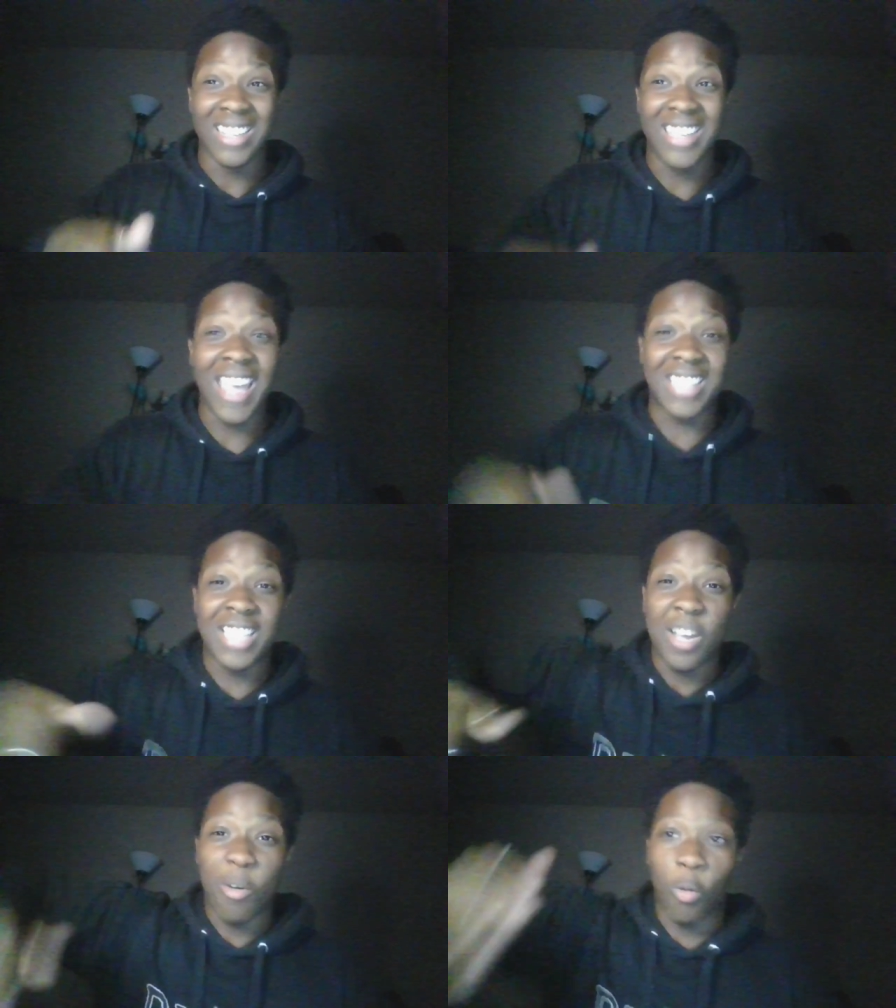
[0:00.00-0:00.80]
gets
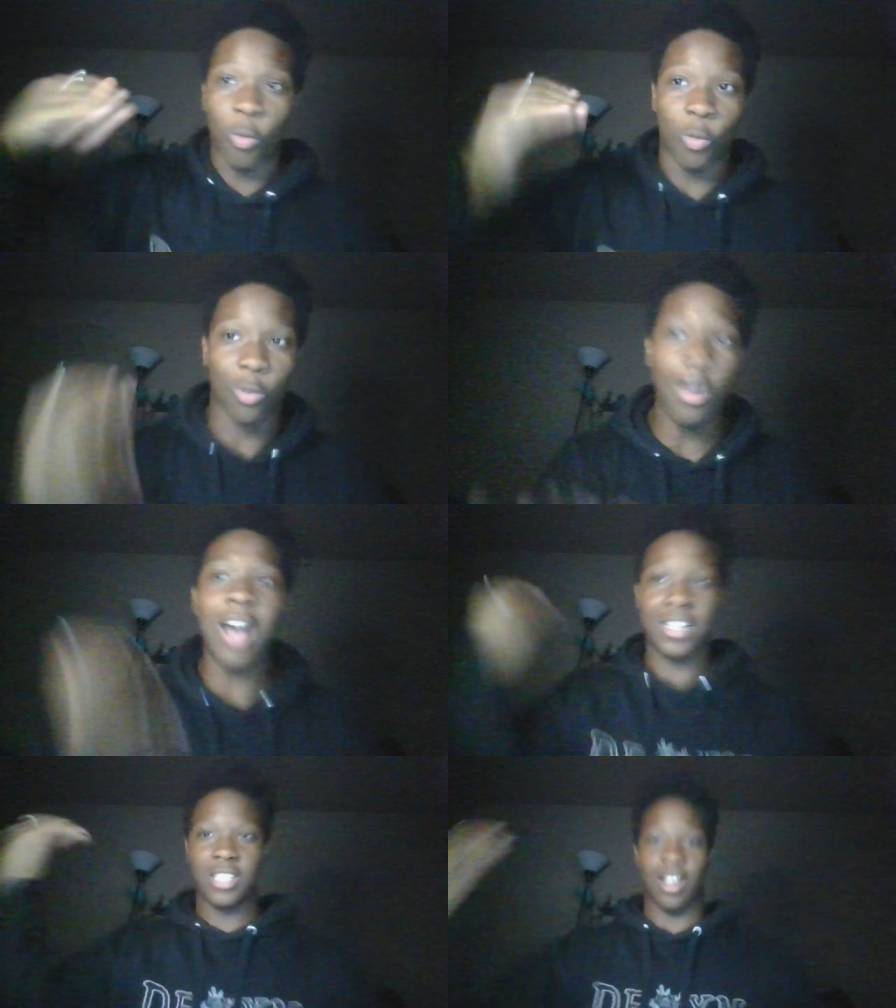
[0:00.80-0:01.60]

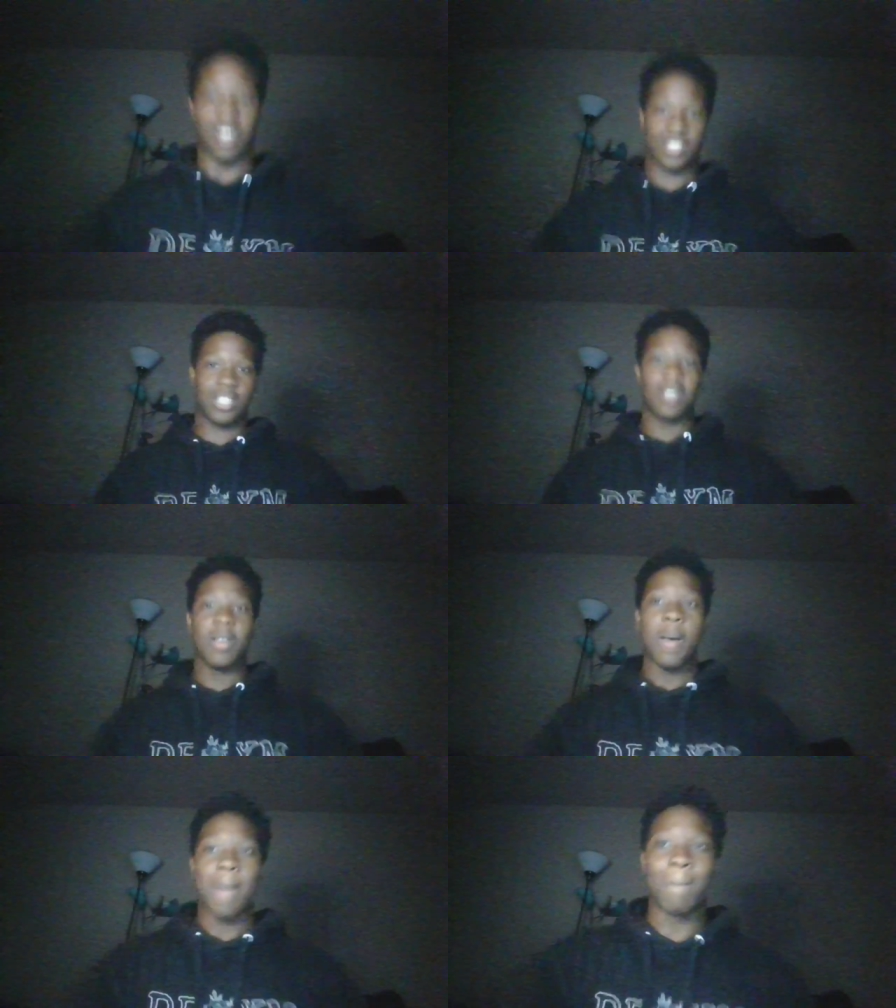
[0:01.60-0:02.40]
raw docked
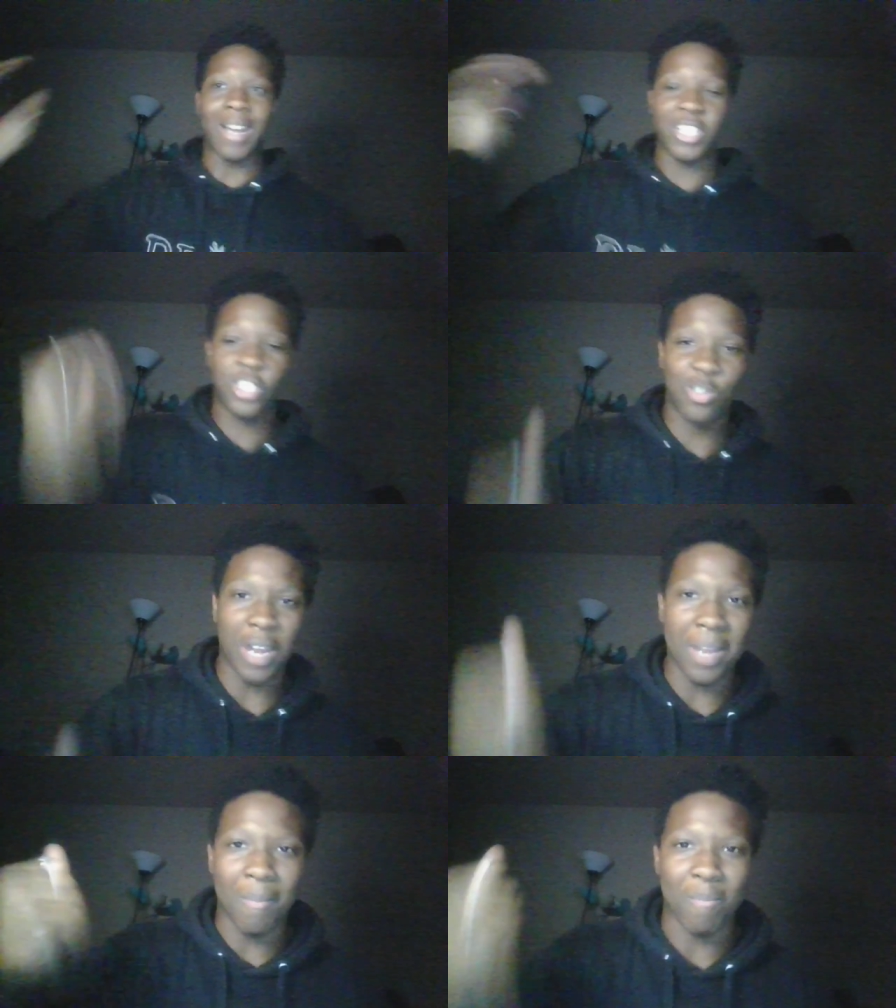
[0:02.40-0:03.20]
by
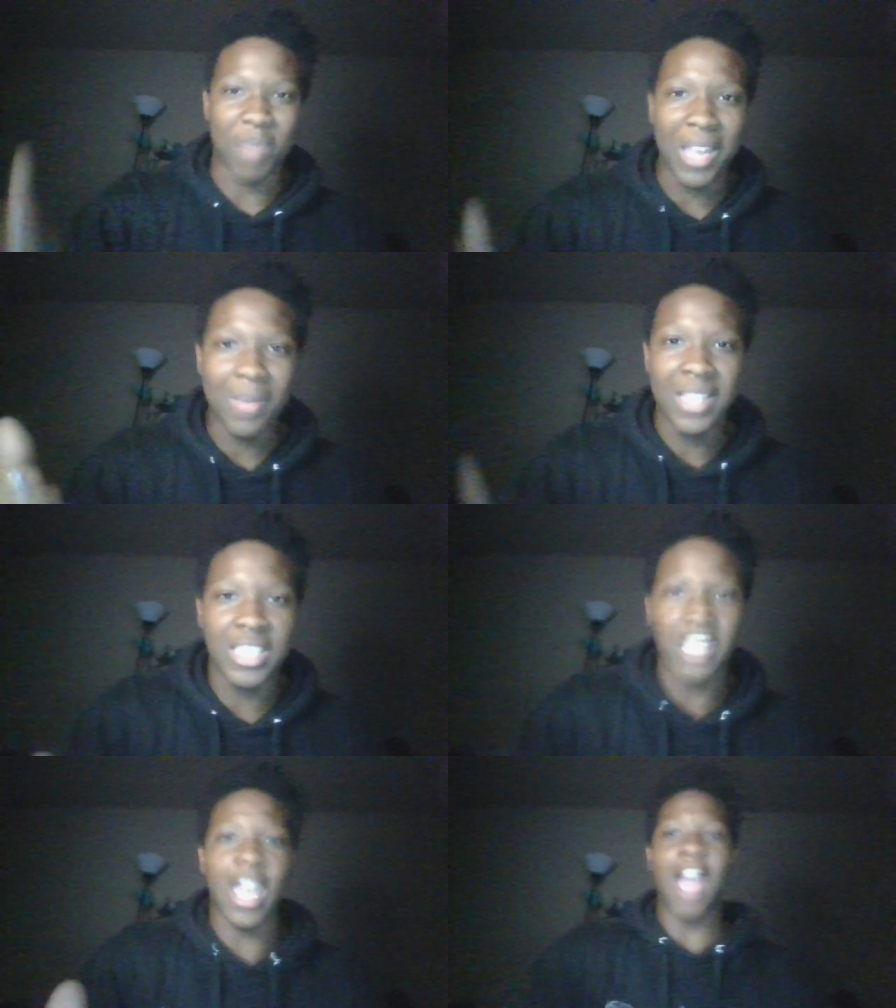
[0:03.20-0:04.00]
straight
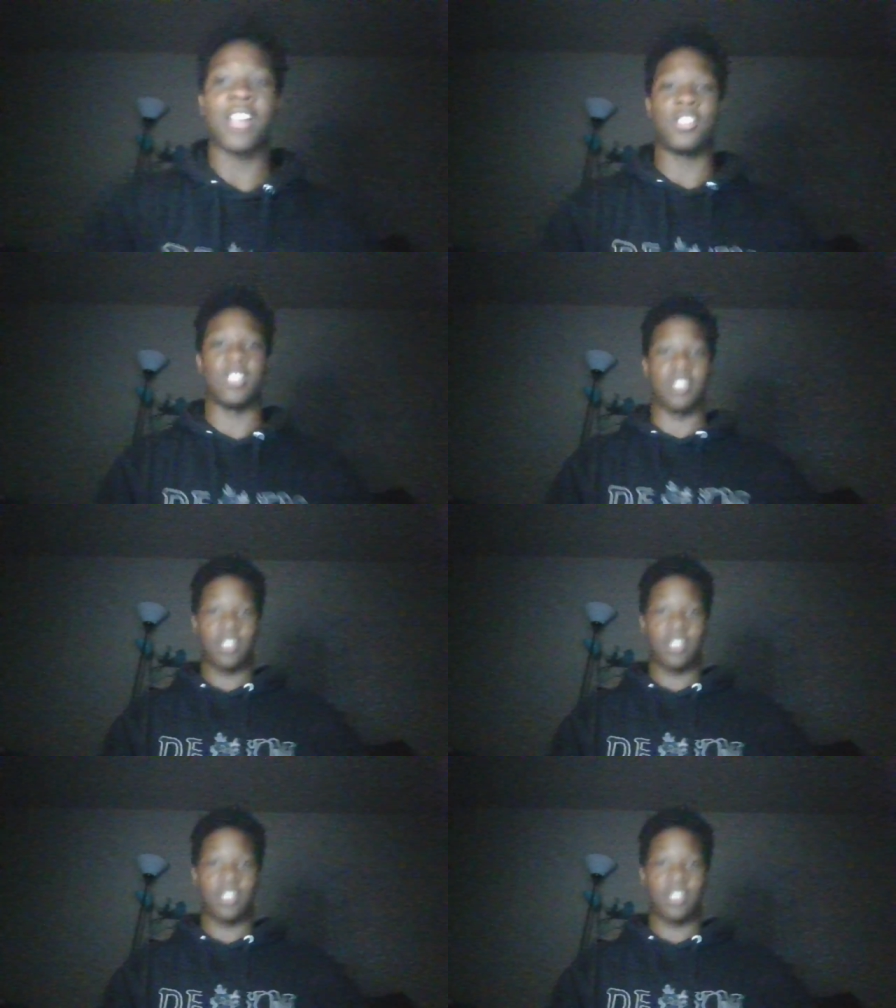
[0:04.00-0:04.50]
BBC action.